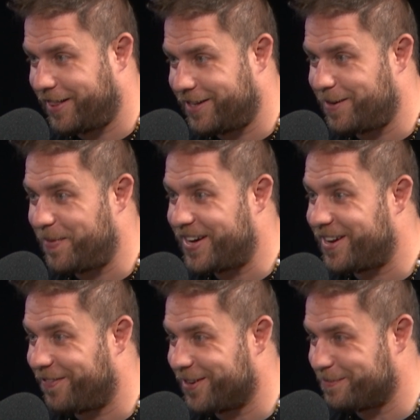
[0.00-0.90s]
There's a big
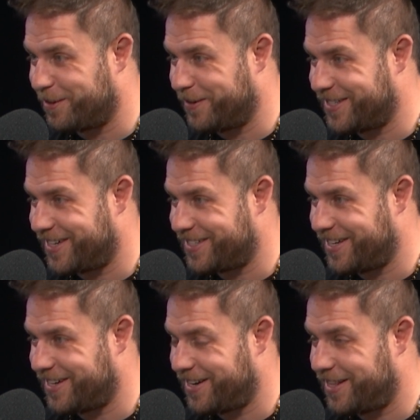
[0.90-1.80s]
difference between
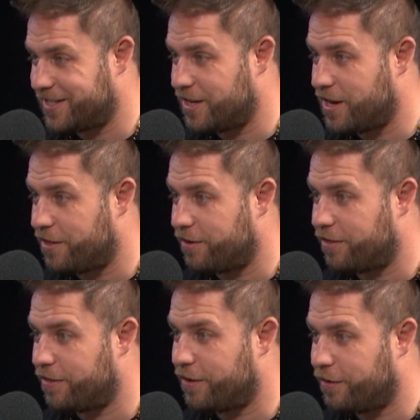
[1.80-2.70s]
60 and 90. That's another
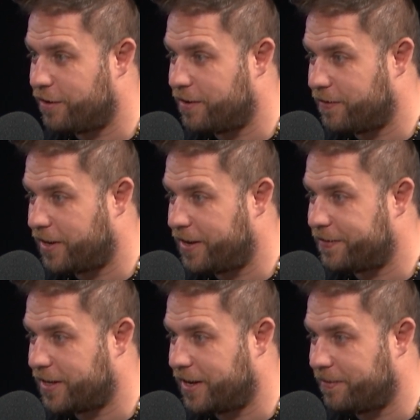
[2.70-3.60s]
third of a
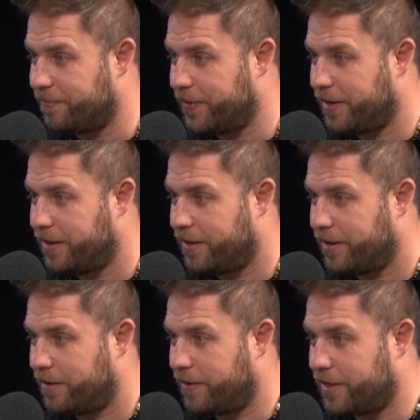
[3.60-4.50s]
lifetime.
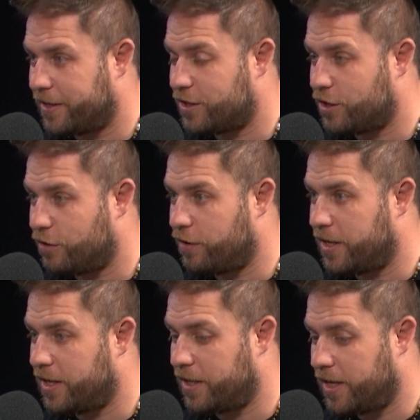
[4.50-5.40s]
Right? That's
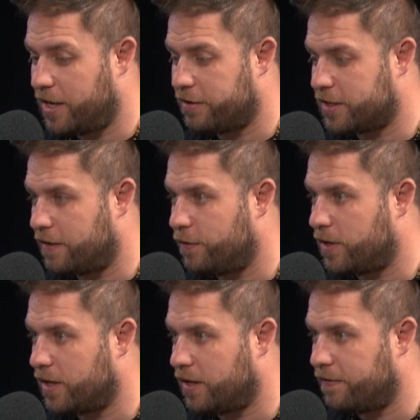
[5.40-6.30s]
30 years. And if you
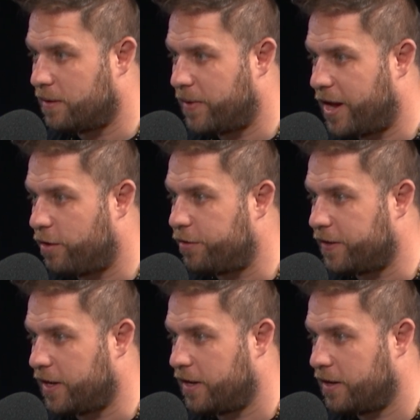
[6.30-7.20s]
can live them
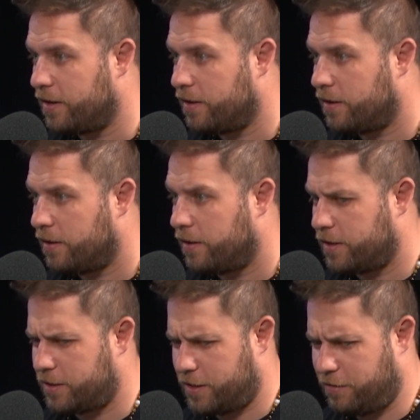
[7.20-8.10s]
healthy,
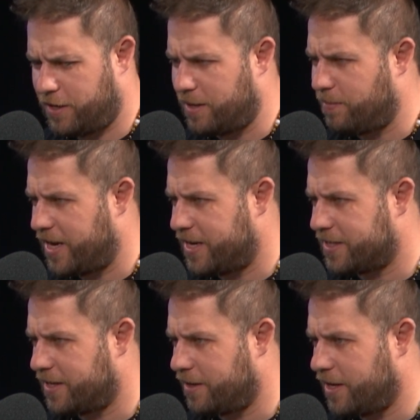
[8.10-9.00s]
it's 30
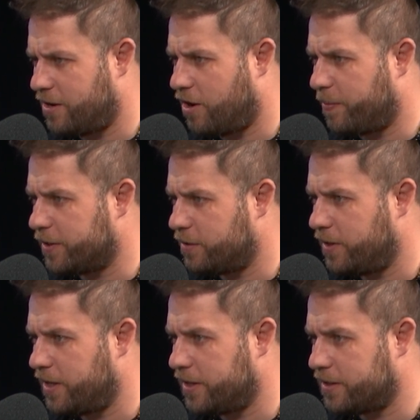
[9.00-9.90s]
amazing
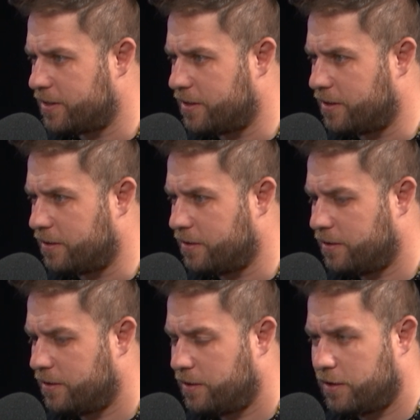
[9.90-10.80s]
opportunities to
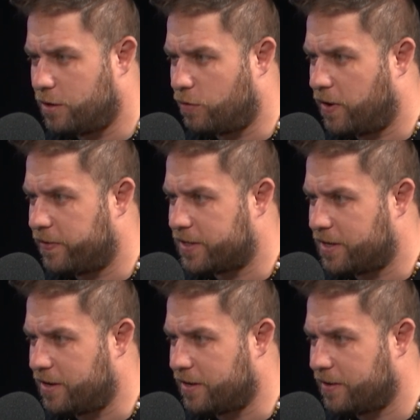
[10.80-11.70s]
go around the
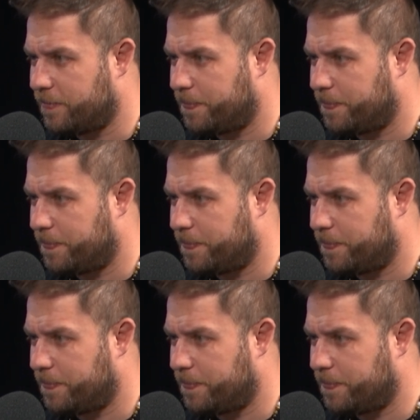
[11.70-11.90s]
sun.